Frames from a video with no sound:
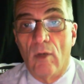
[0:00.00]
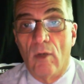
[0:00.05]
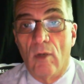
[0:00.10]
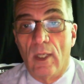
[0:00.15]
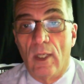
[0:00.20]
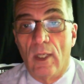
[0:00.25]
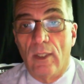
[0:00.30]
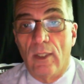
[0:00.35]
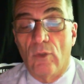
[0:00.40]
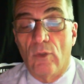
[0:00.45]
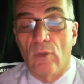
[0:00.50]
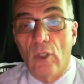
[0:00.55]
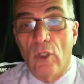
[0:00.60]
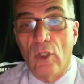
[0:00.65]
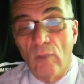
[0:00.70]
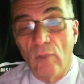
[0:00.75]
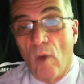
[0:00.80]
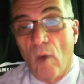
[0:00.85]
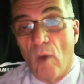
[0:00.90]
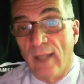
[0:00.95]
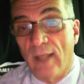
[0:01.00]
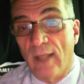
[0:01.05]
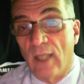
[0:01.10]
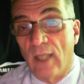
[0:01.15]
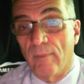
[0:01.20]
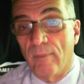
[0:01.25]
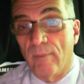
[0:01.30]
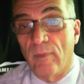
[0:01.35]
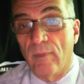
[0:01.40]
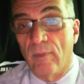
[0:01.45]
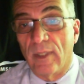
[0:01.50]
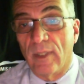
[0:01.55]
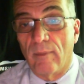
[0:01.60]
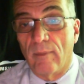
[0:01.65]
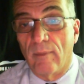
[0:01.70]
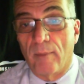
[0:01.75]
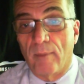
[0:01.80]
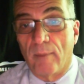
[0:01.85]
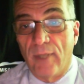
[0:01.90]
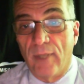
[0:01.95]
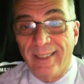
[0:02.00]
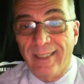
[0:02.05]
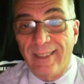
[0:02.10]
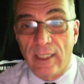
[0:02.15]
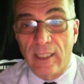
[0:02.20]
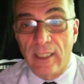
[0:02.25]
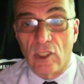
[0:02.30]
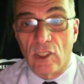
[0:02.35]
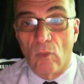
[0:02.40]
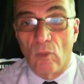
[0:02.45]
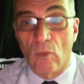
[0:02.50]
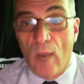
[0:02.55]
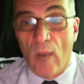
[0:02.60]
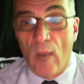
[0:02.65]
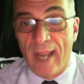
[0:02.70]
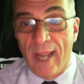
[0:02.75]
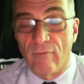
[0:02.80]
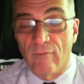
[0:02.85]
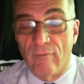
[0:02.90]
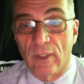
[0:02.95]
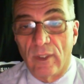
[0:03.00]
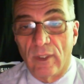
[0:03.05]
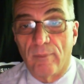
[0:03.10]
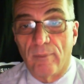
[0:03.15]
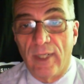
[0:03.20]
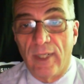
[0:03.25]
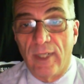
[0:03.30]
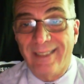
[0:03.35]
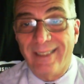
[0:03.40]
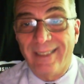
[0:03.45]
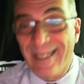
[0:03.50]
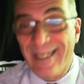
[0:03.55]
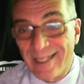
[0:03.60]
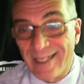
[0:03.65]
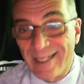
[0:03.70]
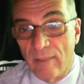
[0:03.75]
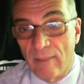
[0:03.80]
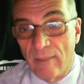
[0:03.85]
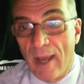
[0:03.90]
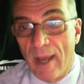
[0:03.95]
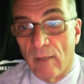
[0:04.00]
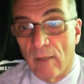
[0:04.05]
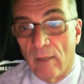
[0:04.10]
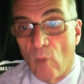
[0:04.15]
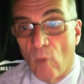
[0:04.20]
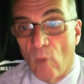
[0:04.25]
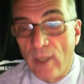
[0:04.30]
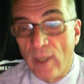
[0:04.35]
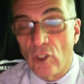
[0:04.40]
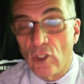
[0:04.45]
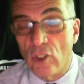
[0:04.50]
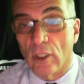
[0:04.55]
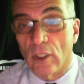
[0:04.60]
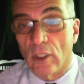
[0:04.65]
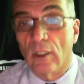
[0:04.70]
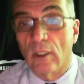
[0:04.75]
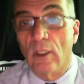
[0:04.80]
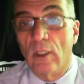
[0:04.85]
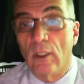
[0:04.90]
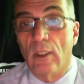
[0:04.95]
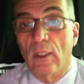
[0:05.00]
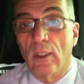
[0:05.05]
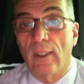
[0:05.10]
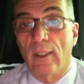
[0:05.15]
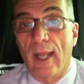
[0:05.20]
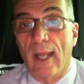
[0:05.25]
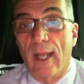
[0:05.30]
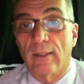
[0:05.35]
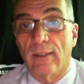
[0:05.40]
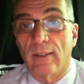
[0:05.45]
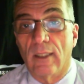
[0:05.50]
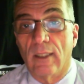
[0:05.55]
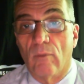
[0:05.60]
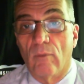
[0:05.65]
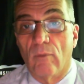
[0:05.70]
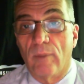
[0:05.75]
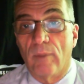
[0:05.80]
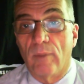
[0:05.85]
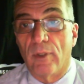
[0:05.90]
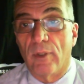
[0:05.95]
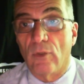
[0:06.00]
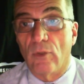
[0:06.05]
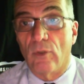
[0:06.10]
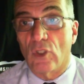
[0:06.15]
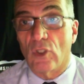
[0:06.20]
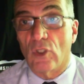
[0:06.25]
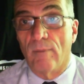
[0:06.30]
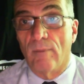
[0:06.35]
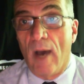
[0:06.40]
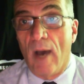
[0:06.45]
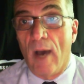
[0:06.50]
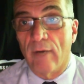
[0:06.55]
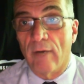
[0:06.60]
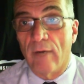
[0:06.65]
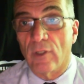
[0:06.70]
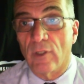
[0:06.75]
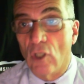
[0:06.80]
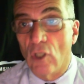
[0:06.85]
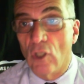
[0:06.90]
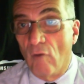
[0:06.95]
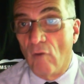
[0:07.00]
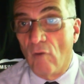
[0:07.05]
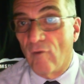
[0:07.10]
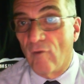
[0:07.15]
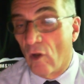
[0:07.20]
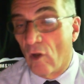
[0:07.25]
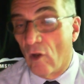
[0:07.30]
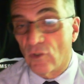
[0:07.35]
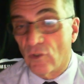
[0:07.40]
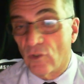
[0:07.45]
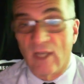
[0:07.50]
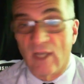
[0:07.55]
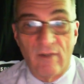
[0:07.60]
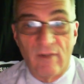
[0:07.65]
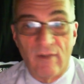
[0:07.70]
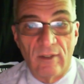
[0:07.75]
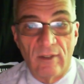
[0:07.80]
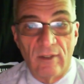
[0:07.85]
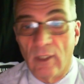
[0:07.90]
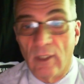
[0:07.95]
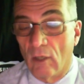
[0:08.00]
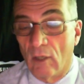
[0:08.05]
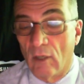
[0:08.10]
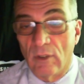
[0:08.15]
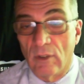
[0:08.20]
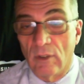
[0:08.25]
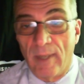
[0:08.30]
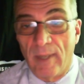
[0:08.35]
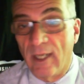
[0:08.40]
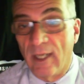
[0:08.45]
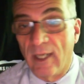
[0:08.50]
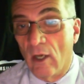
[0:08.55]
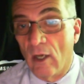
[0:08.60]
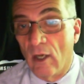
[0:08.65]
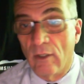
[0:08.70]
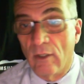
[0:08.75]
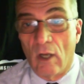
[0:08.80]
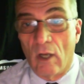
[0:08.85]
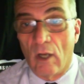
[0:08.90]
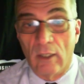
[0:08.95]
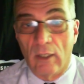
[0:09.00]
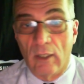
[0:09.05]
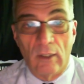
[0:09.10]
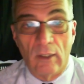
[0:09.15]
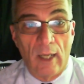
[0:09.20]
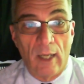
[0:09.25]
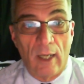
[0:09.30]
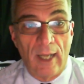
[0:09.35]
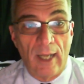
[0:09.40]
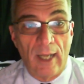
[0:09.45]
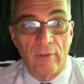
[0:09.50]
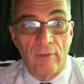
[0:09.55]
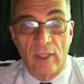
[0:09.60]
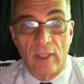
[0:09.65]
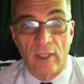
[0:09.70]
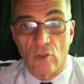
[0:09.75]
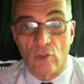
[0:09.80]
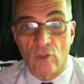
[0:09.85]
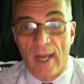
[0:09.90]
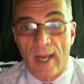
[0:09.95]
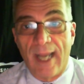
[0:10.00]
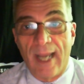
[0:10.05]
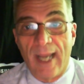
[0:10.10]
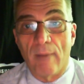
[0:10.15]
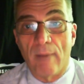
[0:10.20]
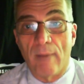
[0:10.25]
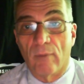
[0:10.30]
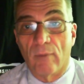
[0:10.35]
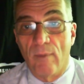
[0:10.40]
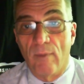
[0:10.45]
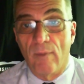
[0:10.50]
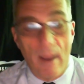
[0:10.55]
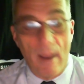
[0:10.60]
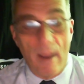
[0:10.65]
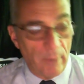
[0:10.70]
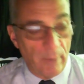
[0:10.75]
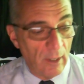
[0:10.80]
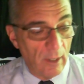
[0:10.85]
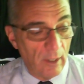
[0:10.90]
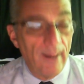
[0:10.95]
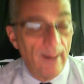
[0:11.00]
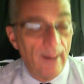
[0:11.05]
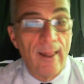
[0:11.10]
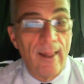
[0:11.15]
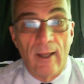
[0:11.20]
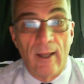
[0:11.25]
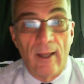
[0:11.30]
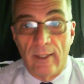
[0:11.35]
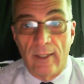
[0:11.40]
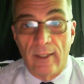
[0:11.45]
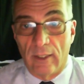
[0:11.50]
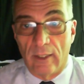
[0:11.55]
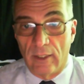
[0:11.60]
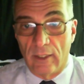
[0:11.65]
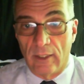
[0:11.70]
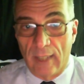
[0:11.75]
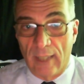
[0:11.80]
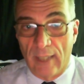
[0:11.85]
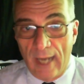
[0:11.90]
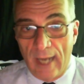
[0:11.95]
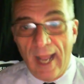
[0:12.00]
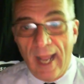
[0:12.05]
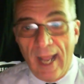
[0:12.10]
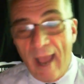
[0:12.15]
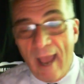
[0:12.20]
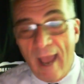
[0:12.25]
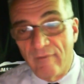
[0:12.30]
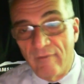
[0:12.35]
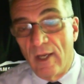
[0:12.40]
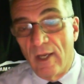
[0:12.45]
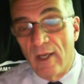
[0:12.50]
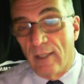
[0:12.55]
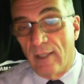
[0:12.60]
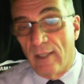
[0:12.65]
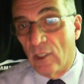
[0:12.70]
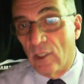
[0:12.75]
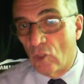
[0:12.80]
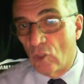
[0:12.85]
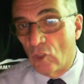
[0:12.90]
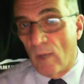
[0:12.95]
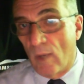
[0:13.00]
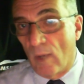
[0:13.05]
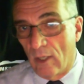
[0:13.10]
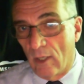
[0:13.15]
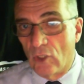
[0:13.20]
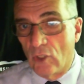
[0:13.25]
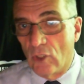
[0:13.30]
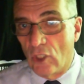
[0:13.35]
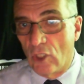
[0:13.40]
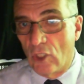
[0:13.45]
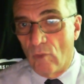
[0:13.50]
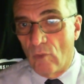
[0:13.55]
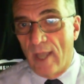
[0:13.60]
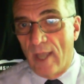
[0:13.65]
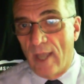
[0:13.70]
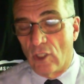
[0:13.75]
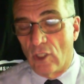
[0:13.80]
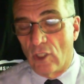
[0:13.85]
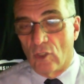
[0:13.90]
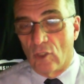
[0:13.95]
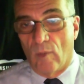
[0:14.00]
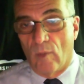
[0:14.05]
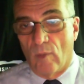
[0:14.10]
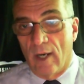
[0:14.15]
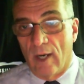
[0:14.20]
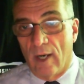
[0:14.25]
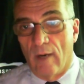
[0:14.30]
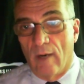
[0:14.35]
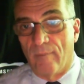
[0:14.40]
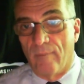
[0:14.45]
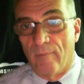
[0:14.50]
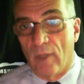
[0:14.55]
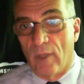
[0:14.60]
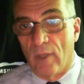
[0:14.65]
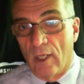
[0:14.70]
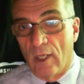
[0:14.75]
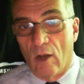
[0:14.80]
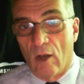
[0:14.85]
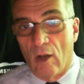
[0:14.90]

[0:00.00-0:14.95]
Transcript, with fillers: you could wind up with a, a pretty decent wave with a pretty decent amount of moisture that uh, would produce some moderate snowfalls given, you know, depending on, on, on how things track out. But remember, you, you got to have, this is one of those situations where, you know,